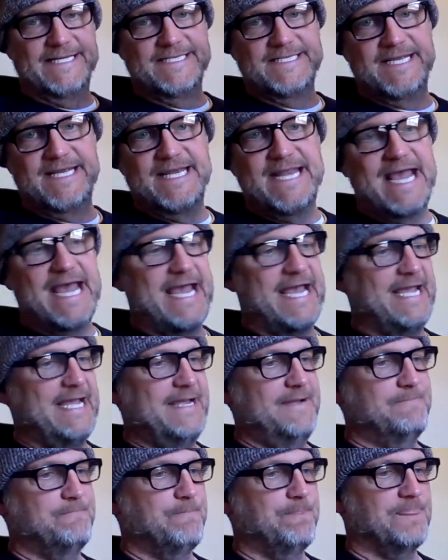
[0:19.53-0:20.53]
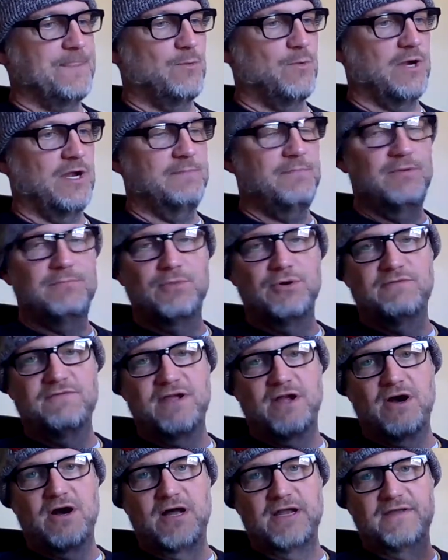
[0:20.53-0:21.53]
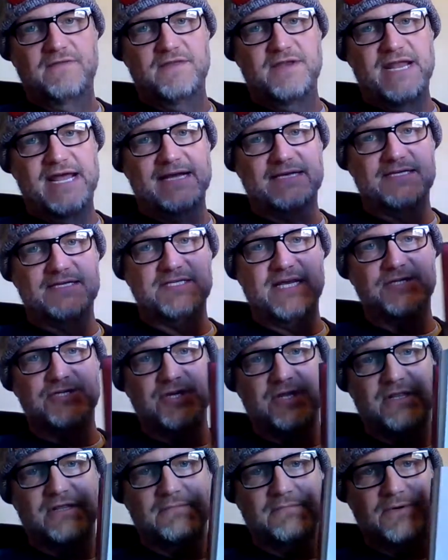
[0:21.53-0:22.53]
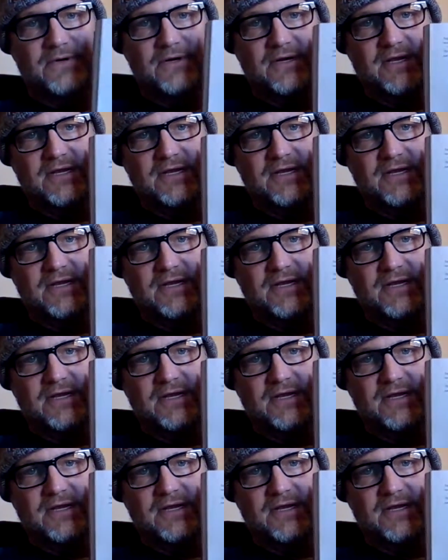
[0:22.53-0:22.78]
Today, we're going to be moving on to the next section in the book.